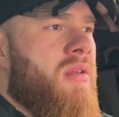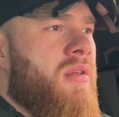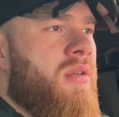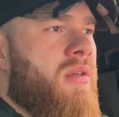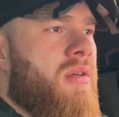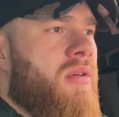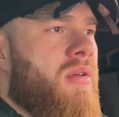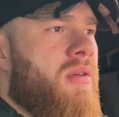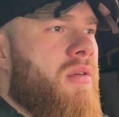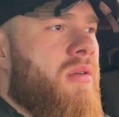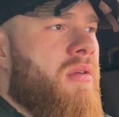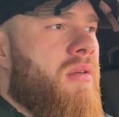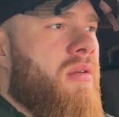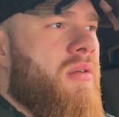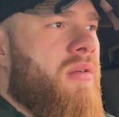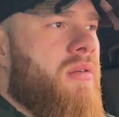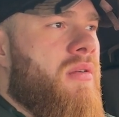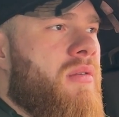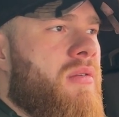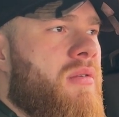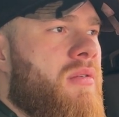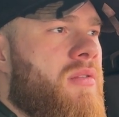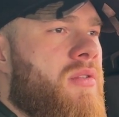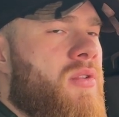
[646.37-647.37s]

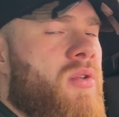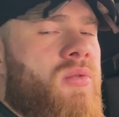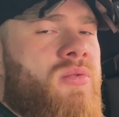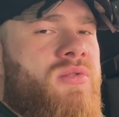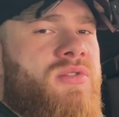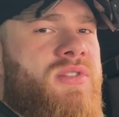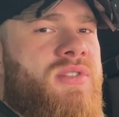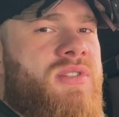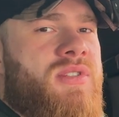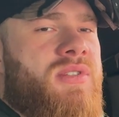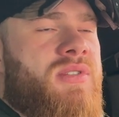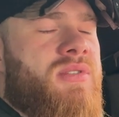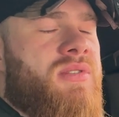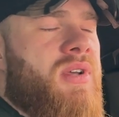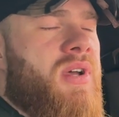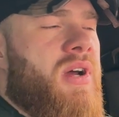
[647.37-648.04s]
those